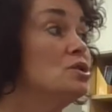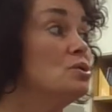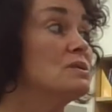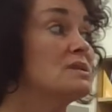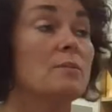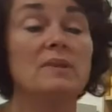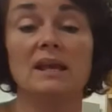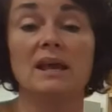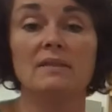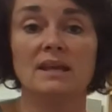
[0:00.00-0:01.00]
do
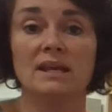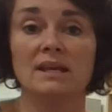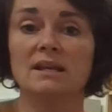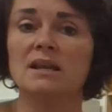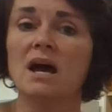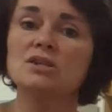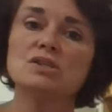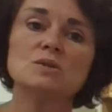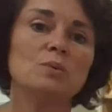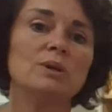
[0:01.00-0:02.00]
something at the end, not
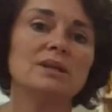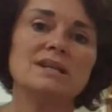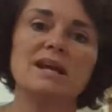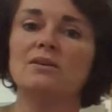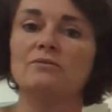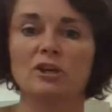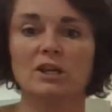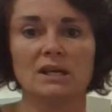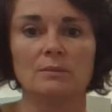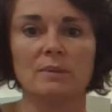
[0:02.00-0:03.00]
just put it down and
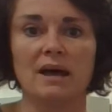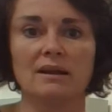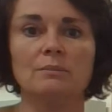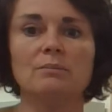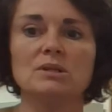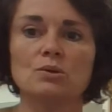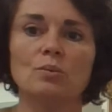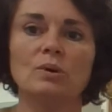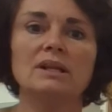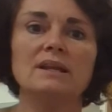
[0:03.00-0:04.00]
forget about it, but
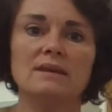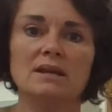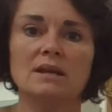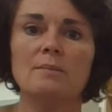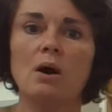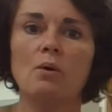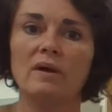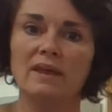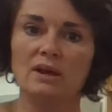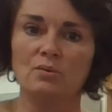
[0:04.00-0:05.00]
to really think about
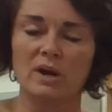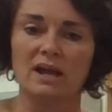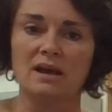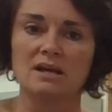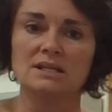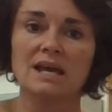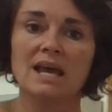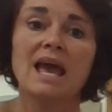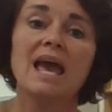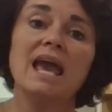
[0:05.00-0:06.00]
what they read
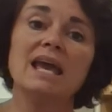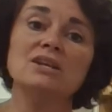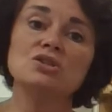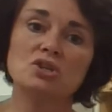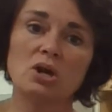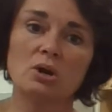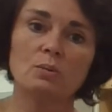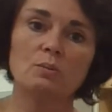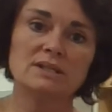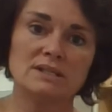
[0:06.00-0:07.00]
and
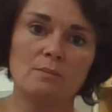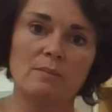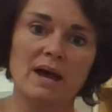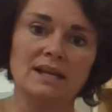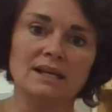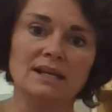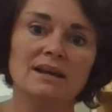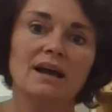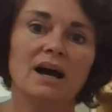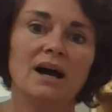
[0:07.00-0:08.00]
share it with somebody.
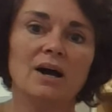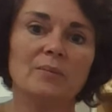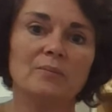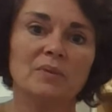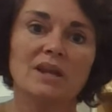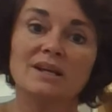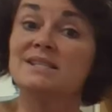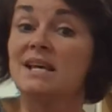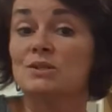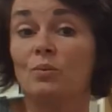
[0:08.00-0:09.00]

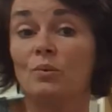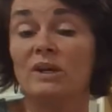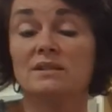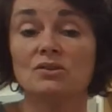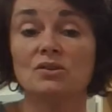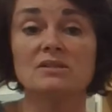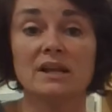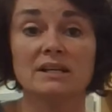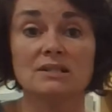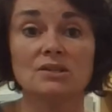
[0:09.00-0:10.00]
Because that's what we as
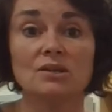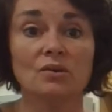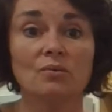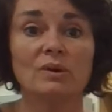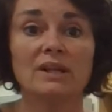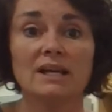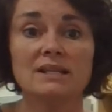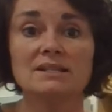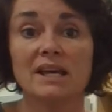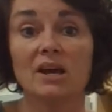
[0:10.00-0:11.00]
adults like to do. We
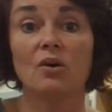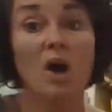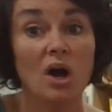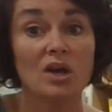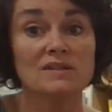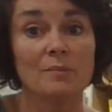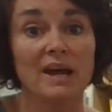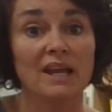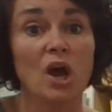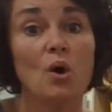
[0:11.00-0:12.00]
like to tell
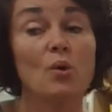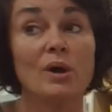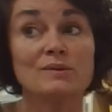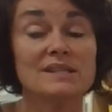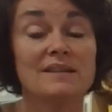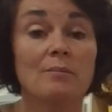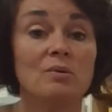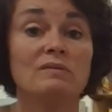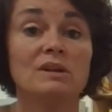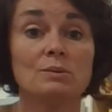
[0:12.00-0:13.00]
somebody, oh, go see
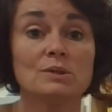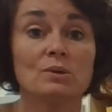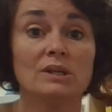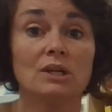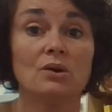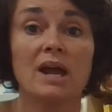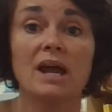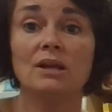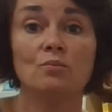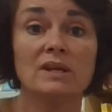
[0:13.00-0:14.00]
that movie. It was really
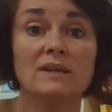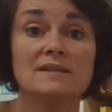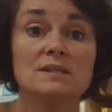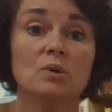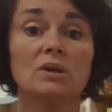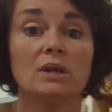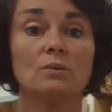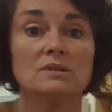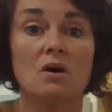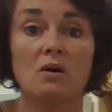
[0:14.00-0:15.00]
great. Read this book.
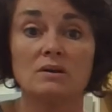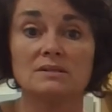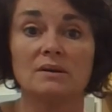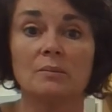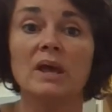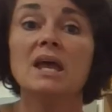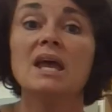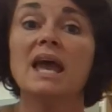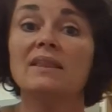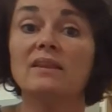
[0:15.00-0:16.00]
It was awesome.
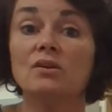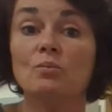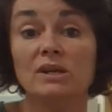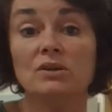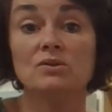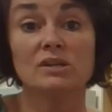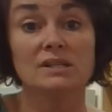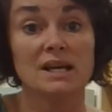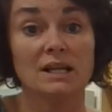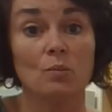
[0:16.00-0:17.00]
And we
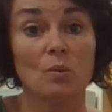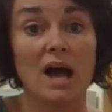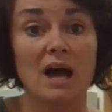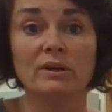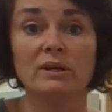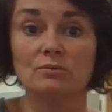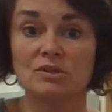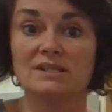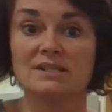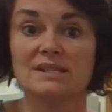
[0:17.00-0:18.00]
usually tell them why. We
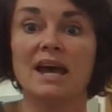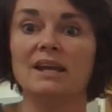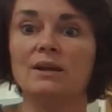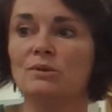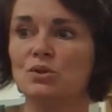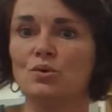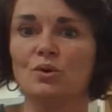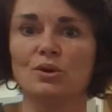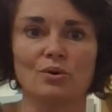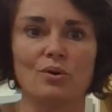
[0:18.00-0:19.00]
don't just say it was
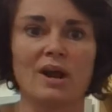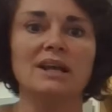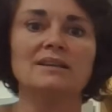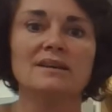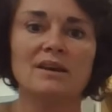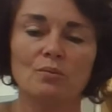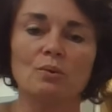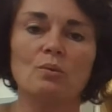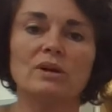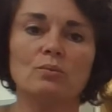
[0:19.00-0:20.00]
good or great.
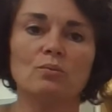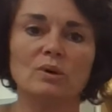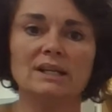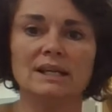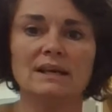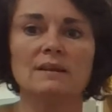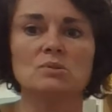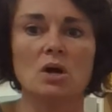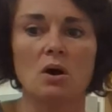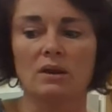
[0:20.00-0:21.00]
We want to really get
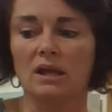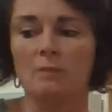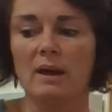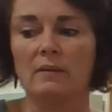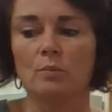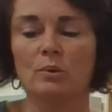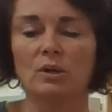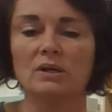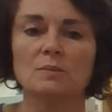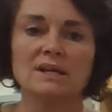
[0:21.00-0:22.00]
them talking about their
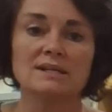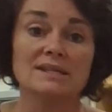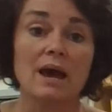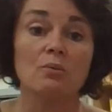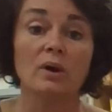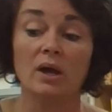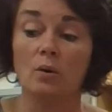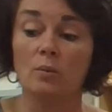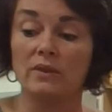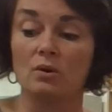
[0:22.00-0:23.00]
books because that will
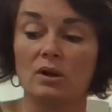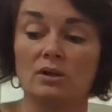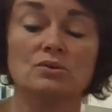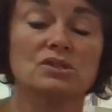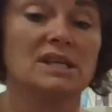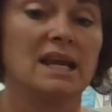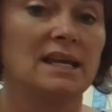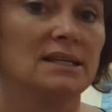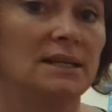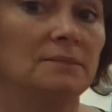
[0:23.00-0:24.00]
help with their
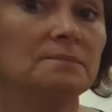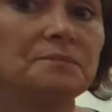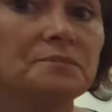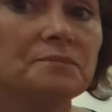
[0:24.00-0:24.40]
understanding.